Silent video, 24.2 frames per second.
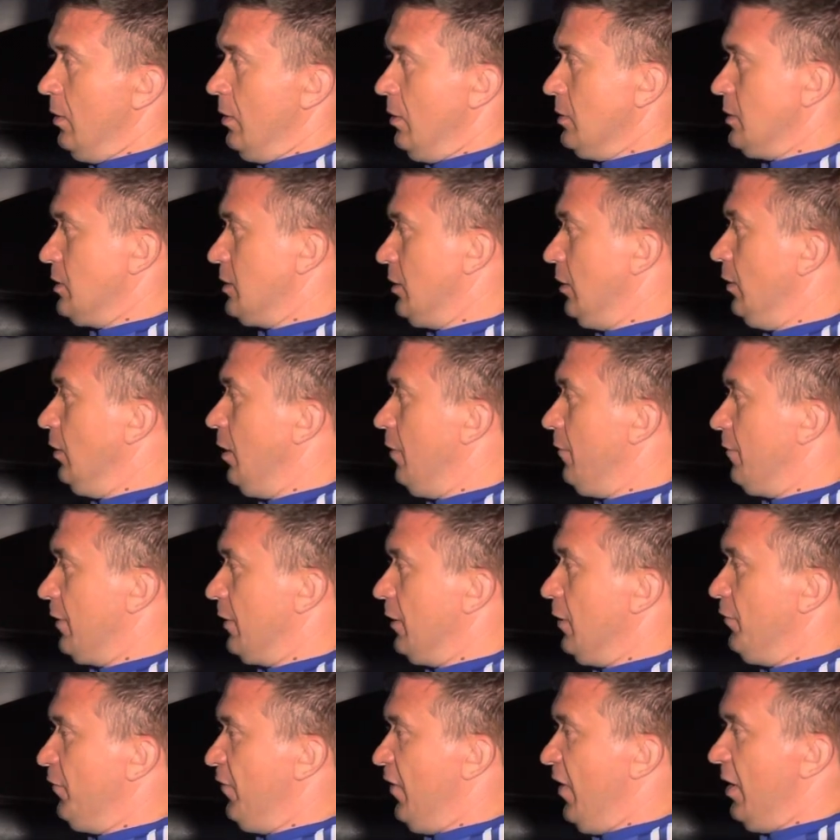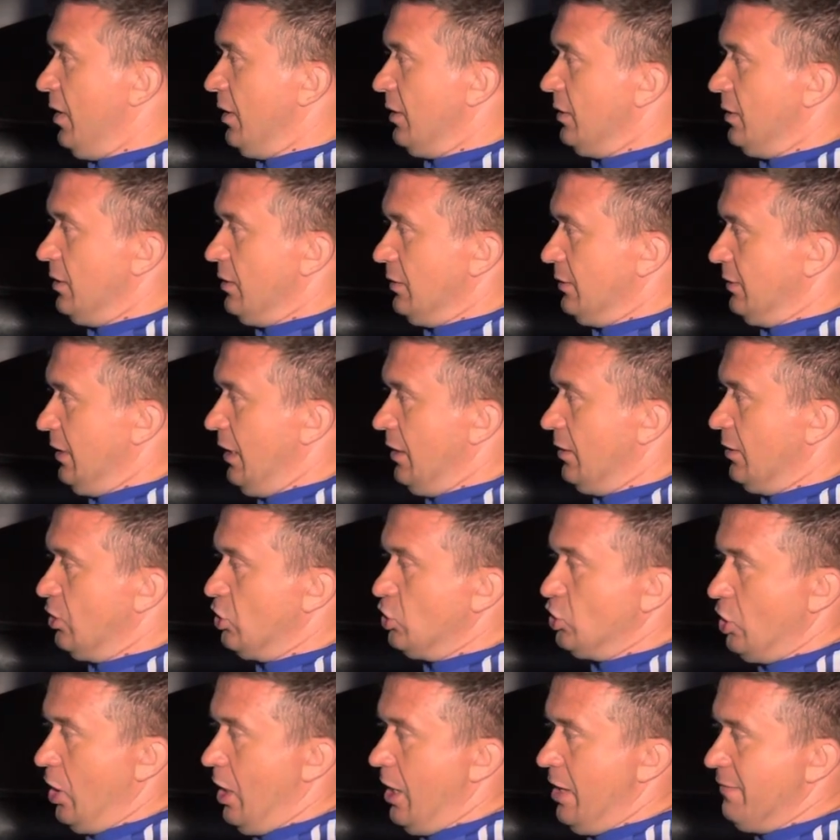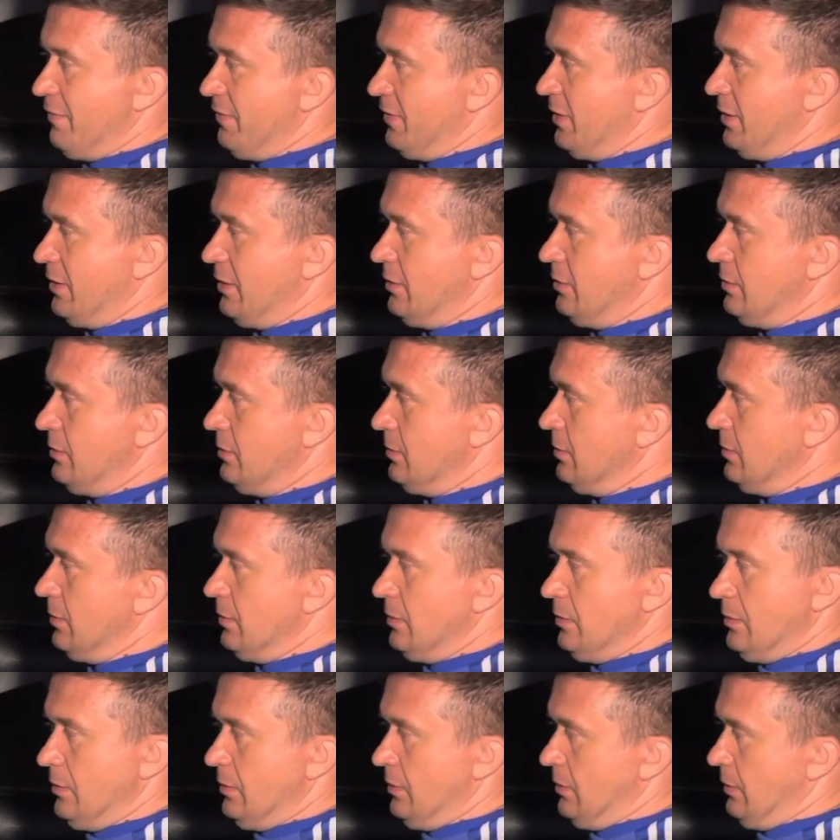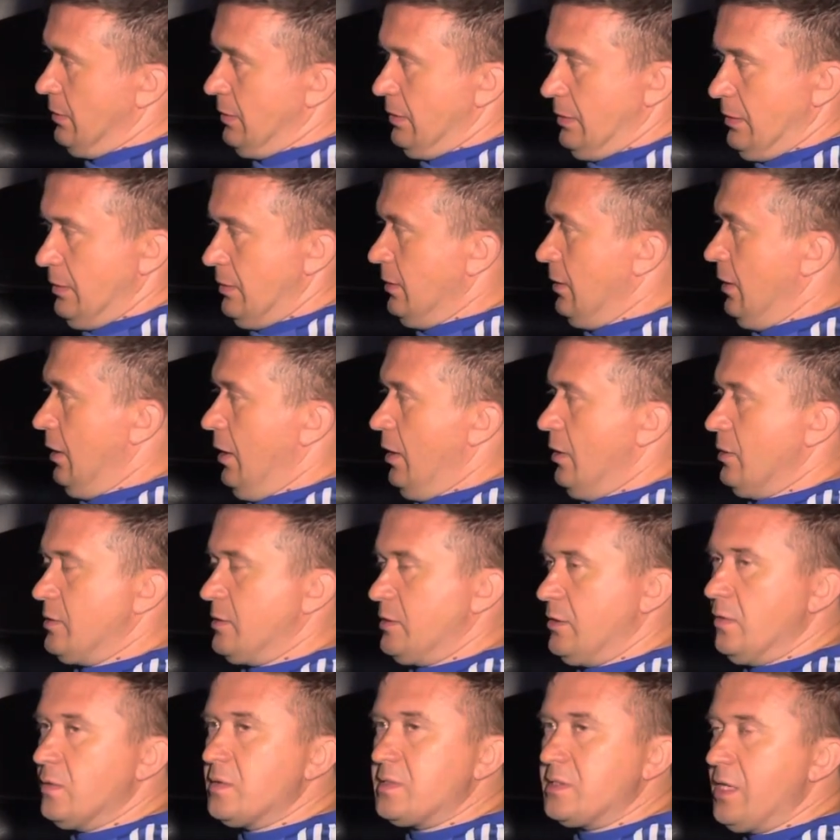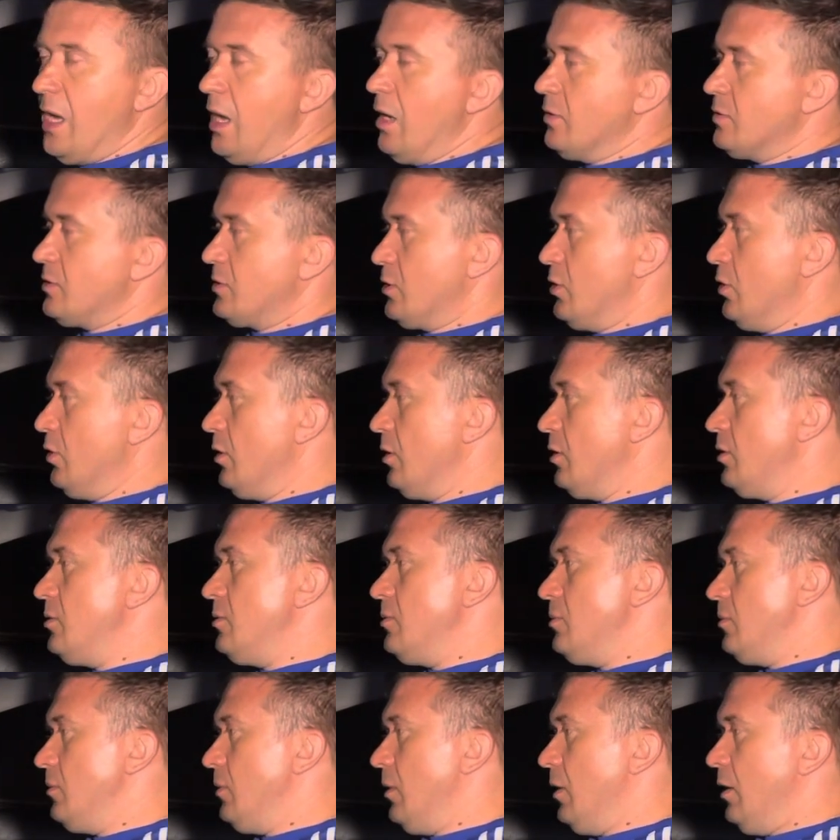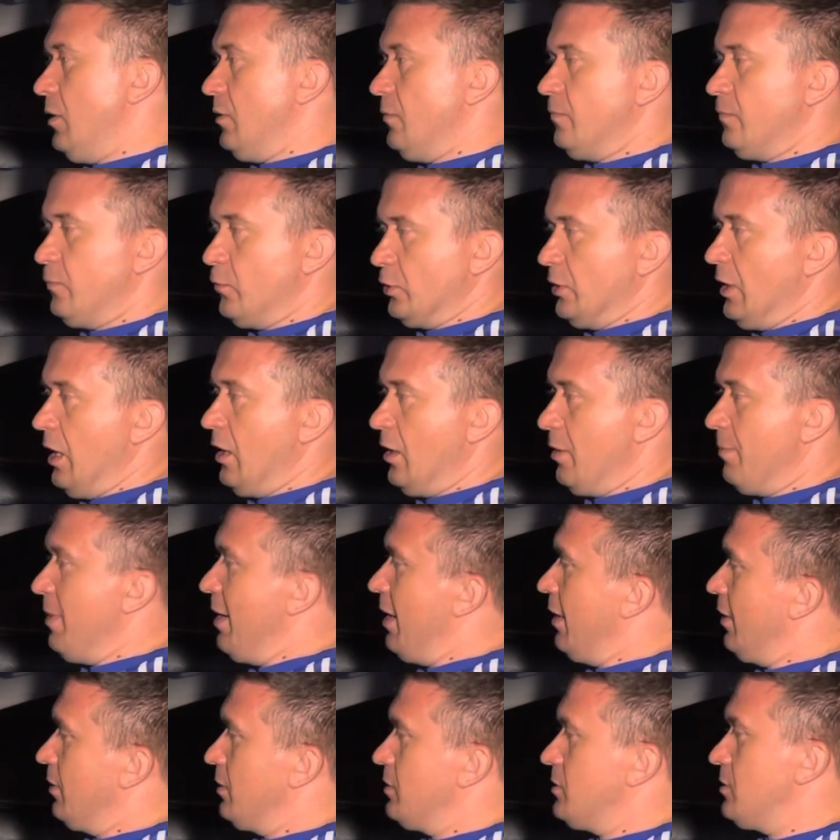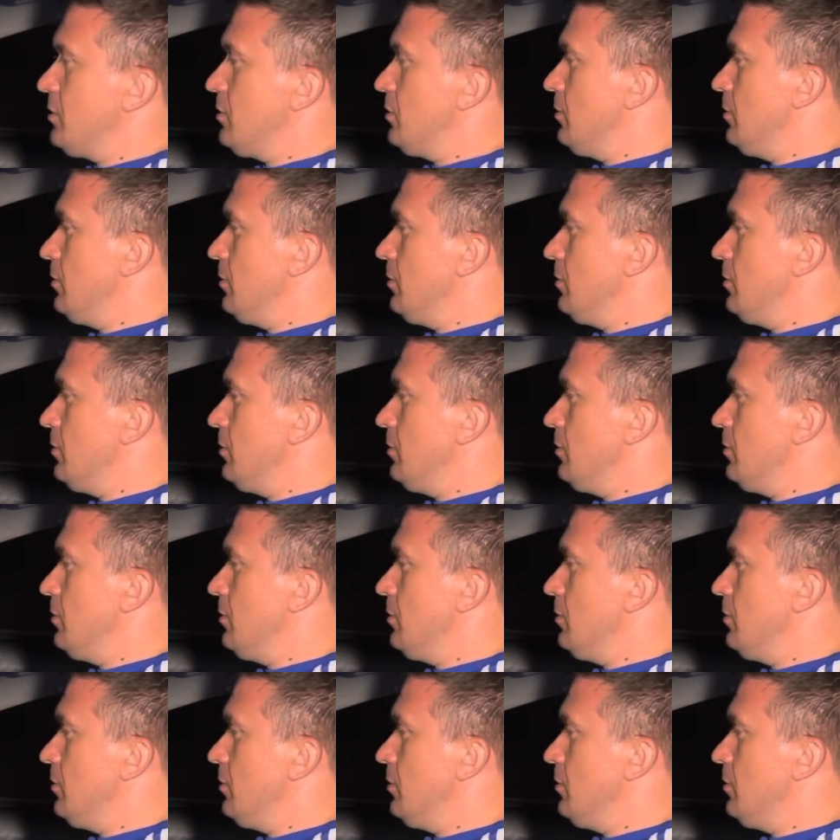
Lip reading: Still a really fun daily driver. Still sounds good for the automatics.